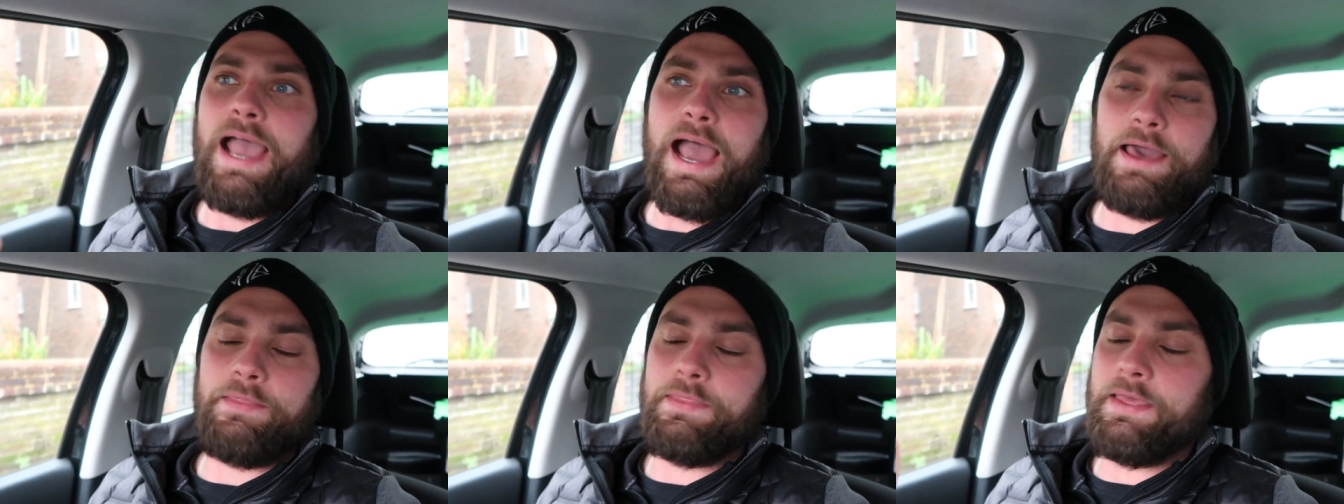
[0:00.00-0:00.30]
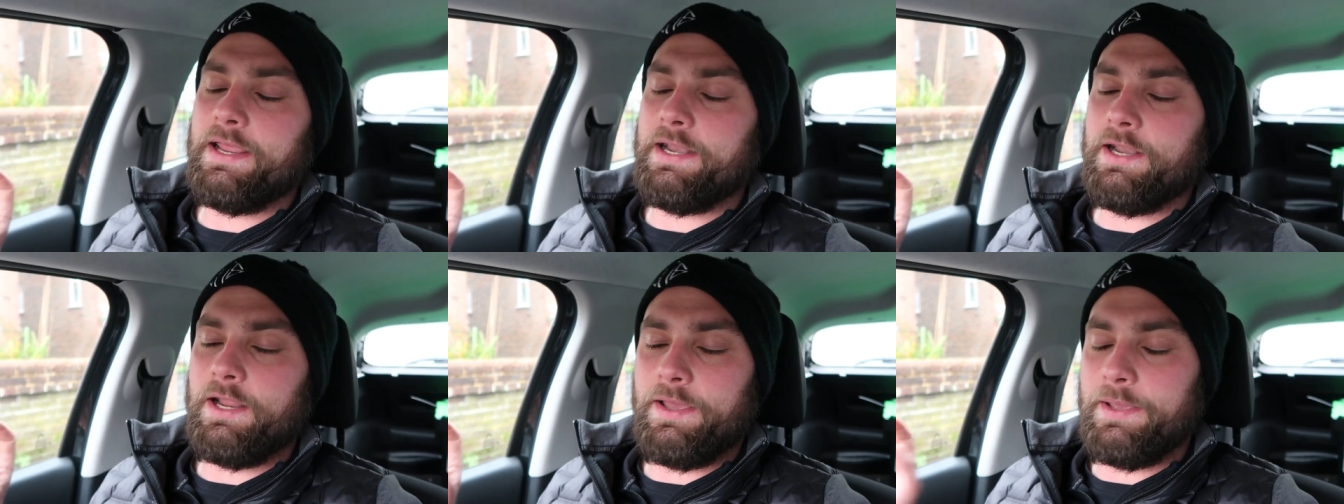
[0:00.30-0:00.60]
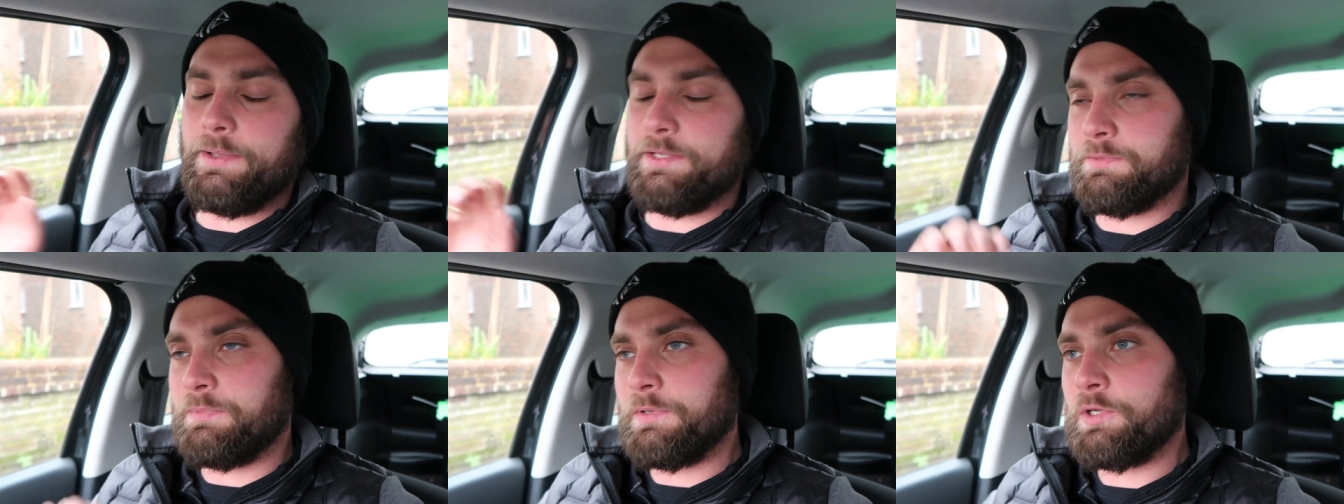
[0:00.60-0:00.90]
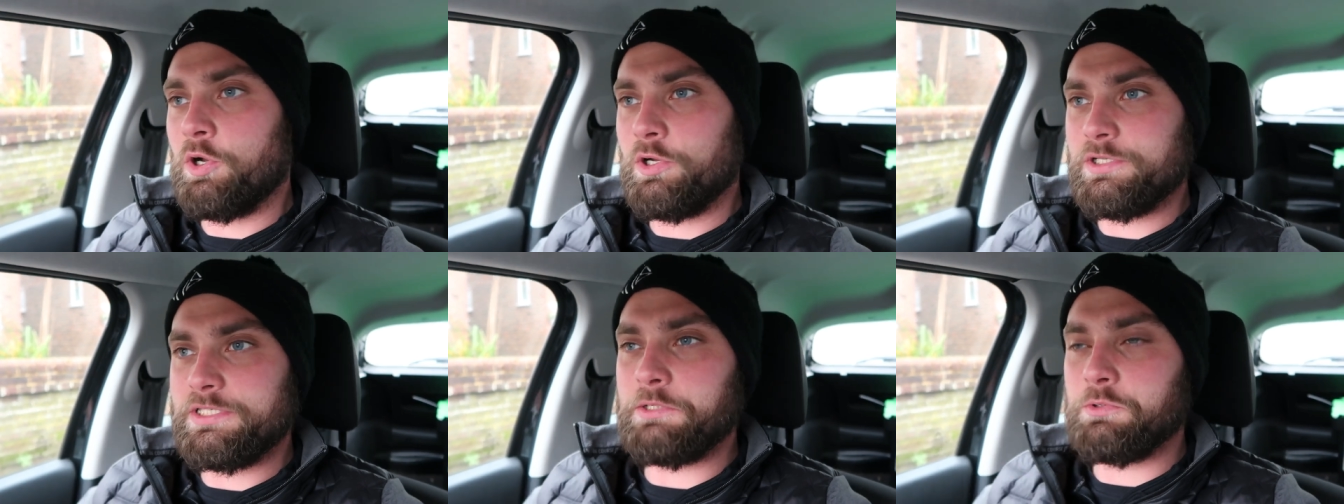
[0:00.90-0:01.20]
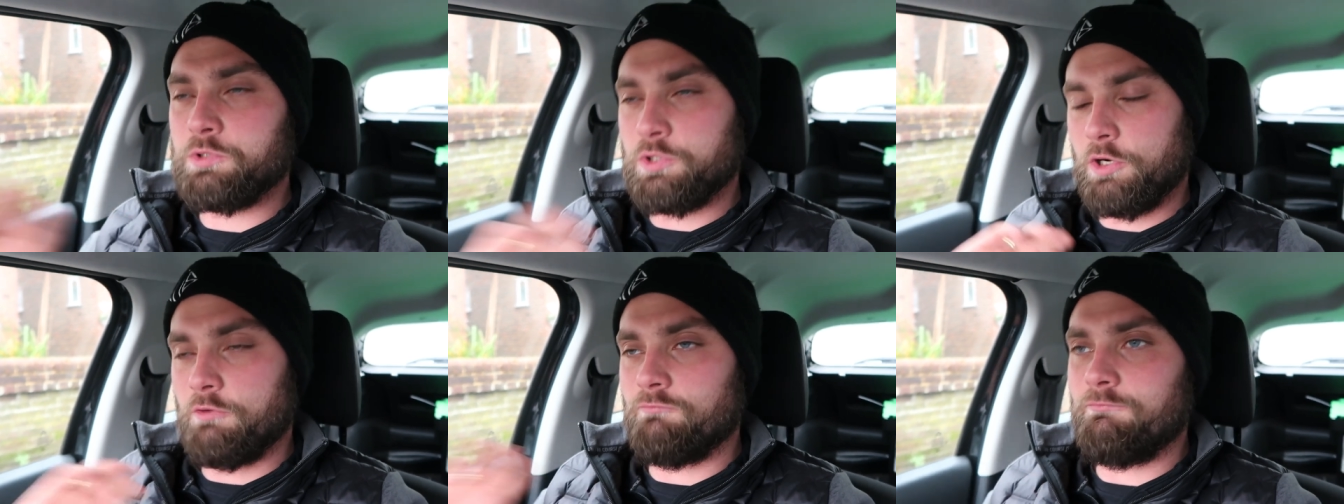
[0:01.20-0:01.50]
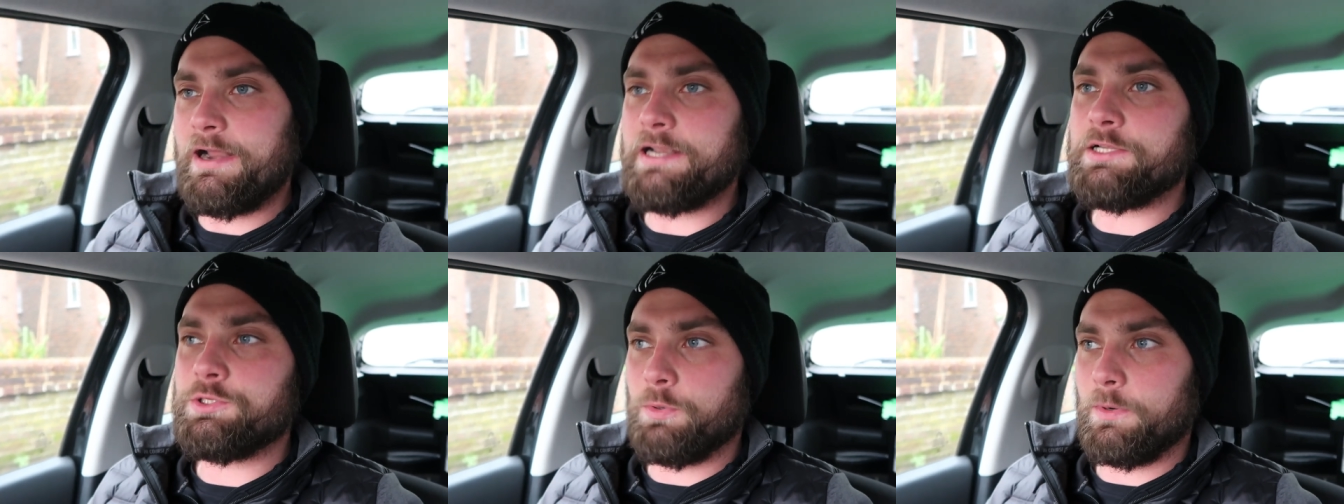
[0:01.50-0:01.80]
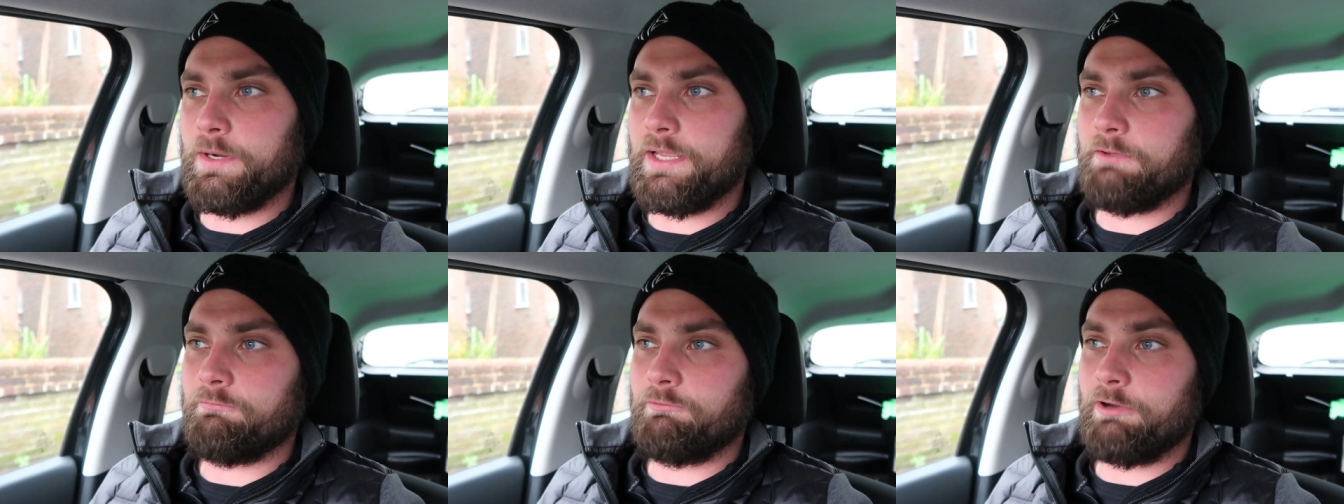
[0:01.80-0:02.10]
And then it was because it was on a
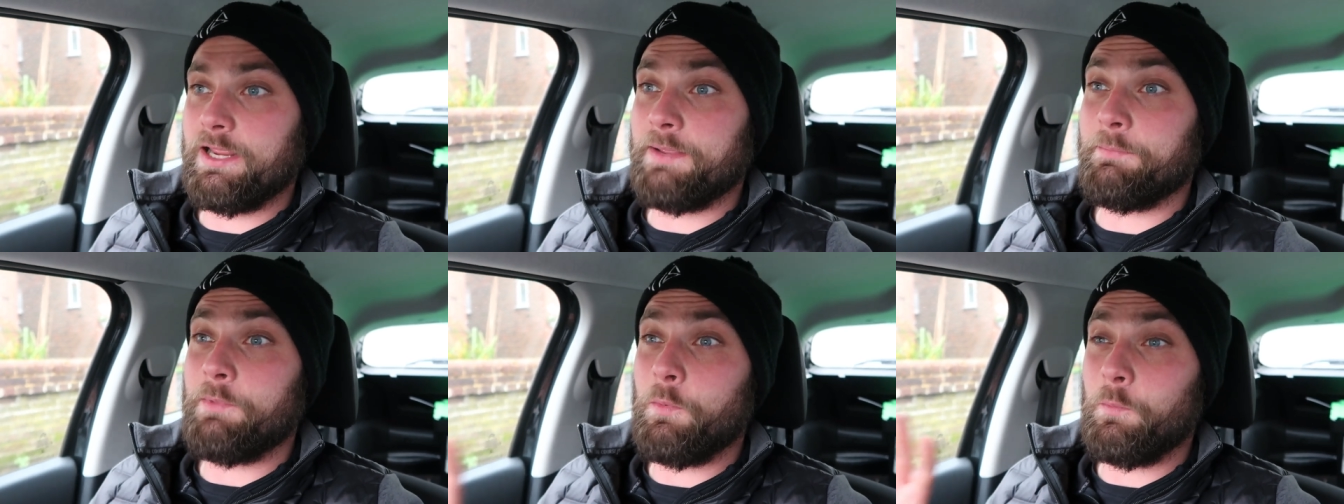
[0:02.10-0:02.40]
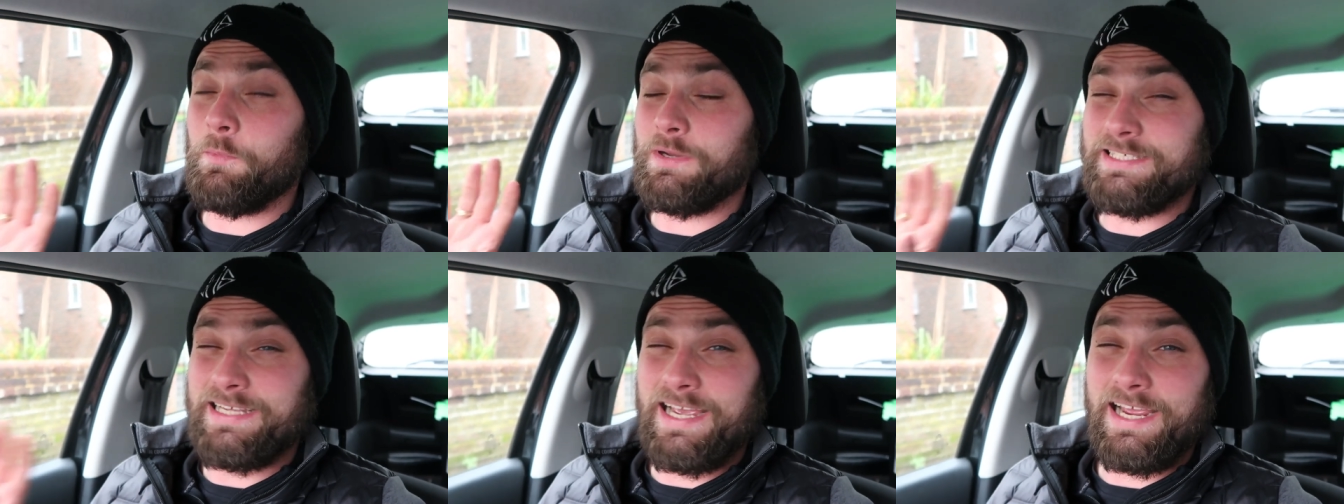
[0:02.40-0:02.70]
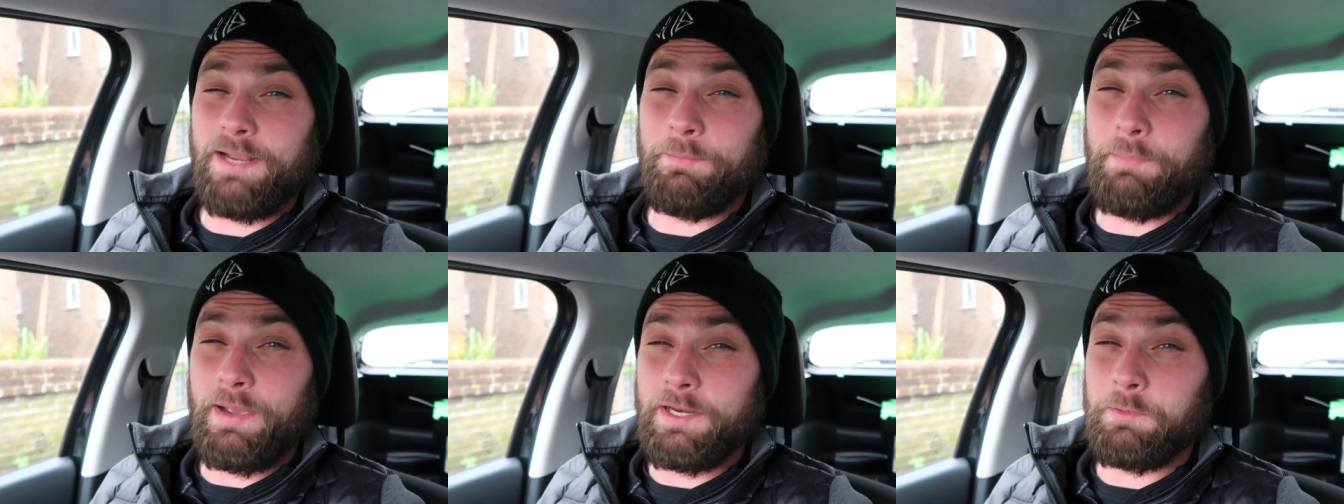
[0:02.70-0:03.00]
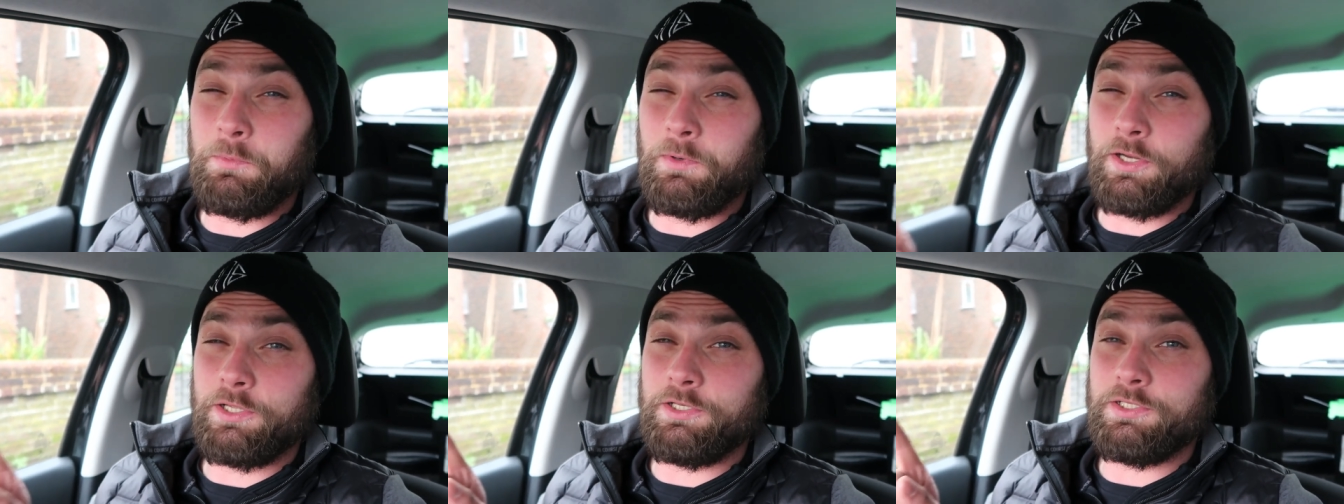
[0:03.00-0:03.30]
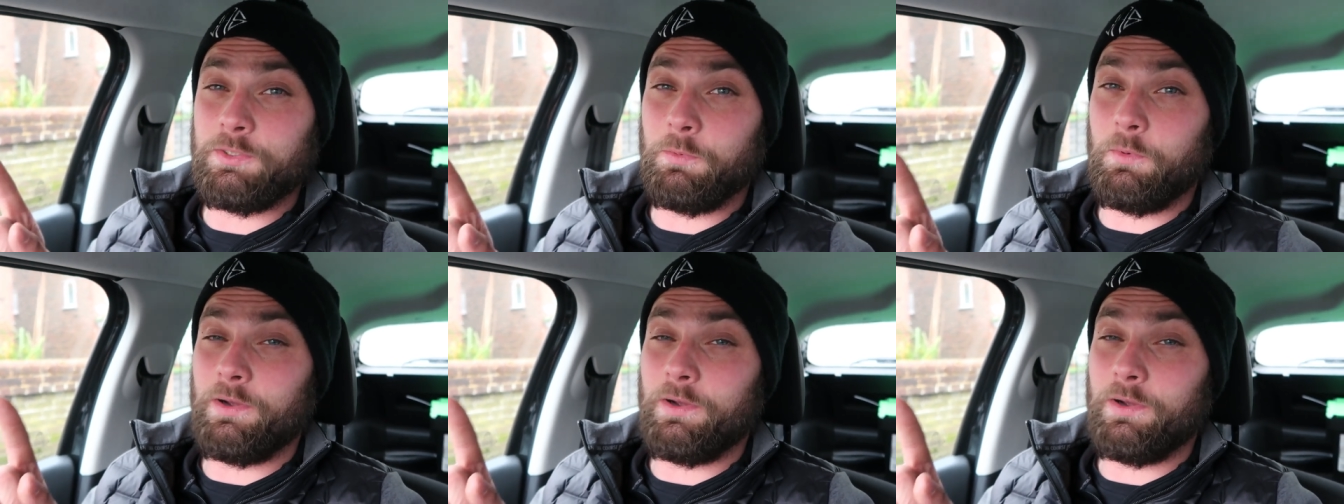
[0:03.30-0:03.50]
rental agreement with TaylorMade when I used